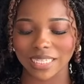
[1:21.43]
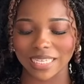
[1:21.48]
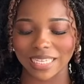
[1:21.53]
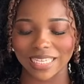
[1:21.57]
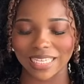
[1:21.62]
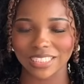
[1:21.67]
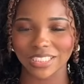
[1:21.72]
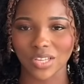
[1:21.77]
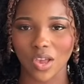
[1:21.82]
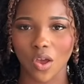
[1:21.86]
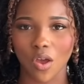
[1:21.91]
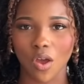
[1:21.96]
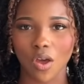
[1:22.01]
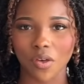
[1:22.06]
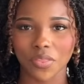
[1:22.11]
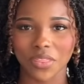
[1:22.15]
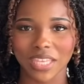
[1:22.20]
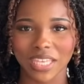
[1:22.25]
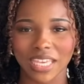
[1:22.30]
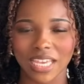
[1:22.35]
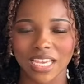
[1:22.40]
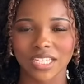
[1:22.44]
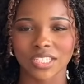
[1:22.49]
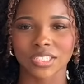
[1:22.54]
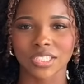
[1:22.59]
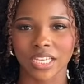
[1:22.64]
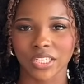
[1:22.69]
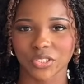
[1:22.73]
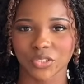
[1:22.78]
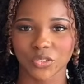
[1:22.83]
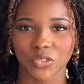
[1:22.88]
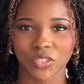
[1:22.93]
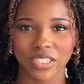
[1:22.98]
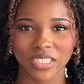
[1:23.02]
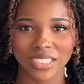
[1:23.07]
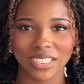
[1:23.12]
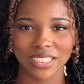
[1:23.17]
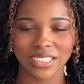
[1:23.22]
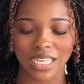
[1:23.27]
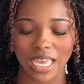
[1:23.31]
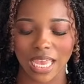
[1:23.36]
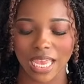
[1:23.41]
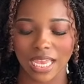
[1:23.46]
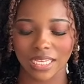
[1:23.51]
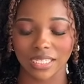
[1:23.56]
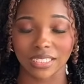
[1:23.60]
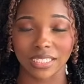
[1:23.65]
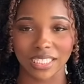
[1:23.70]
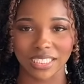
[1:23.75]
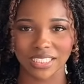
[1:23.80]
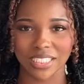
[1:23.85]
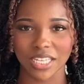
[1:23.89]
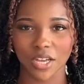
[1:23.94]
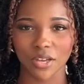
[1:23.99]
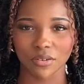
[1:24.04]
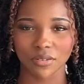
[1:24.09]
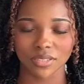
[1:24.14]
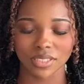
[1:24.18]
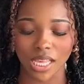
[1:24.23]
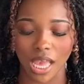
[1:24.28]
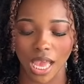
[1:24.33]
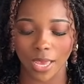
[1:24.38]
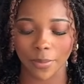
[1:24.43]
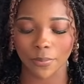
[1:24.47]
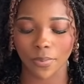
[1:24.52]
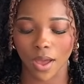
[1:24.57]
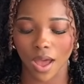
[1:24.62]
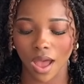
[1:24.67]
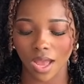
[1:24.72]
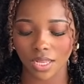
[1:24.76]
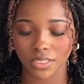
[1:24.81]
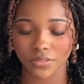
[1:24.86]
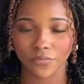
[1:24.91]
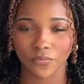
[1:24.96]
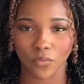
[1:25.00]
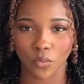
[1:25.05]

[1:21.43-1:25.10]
is all the accessories and details I bought